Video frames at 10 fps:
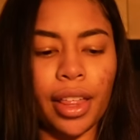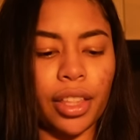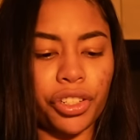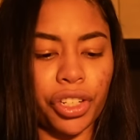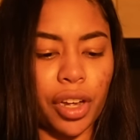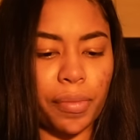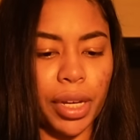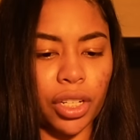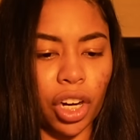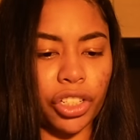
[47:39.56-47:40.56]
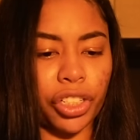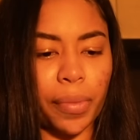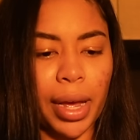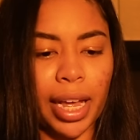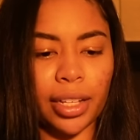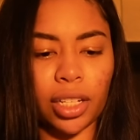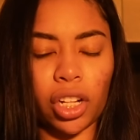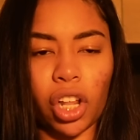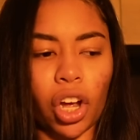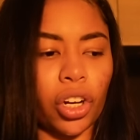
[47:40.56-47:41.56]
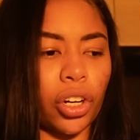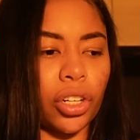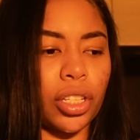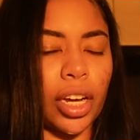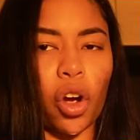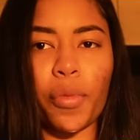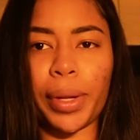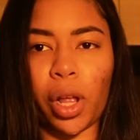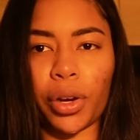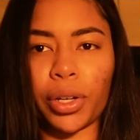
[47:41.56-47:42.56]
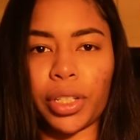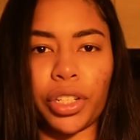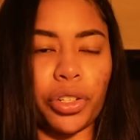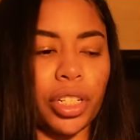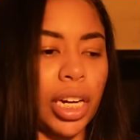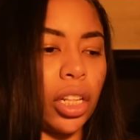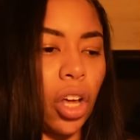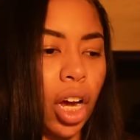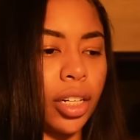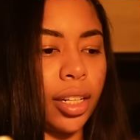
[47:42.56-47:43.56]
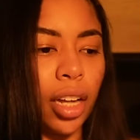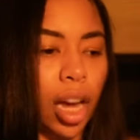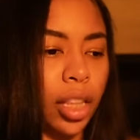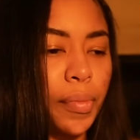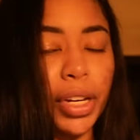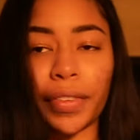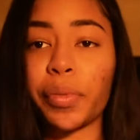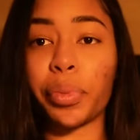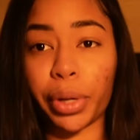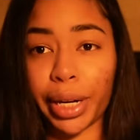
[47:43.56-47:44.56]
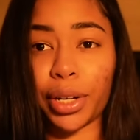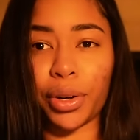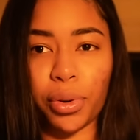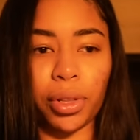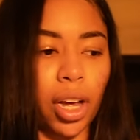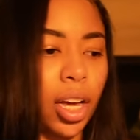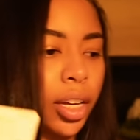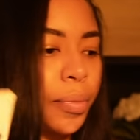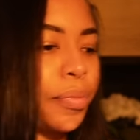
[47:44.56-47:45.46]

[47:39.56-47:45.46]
the gym, because our gym has lockers, like open lockers, and you just need a lock to lock them, but you have to bring your own lock.